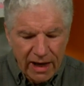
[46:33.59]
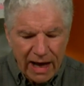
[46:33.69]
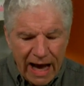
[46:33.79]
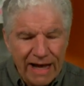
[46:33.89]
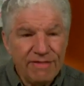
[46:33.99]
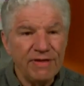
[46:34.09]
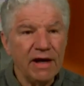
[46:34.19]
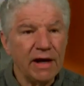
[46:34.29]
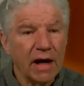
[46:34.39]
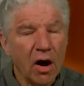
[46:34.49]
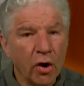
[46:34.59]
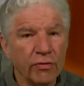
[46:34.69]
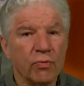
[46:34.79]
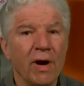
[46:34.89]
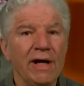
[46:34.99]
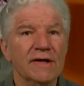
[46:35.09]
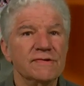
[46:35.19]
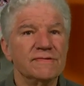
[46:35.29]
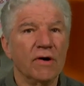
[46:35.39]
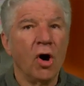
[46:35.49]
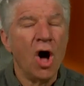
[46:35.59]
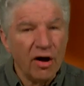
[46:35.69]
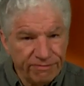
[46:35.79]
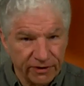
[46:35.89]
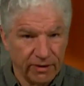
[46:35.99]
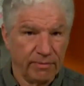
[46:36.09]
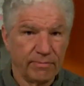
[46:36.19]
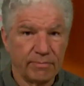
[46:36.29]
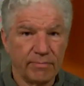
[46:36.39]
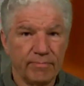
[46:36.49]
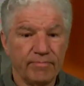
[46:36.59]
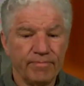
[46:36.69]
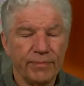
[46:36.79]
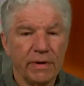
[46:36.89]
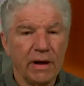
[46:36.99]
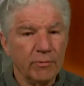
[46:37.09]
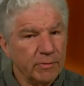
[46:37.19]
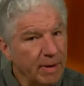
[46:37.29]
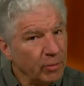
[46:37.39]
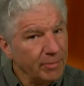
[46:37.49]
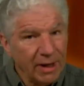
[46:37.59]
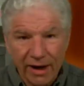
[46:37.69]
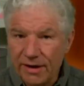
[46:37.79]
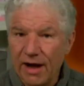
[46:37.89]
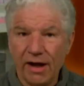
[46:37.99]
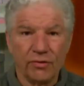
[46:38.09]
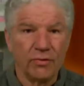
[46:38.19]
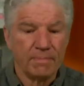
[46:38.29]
I think arthritis often, and remember, I'm not a doctor.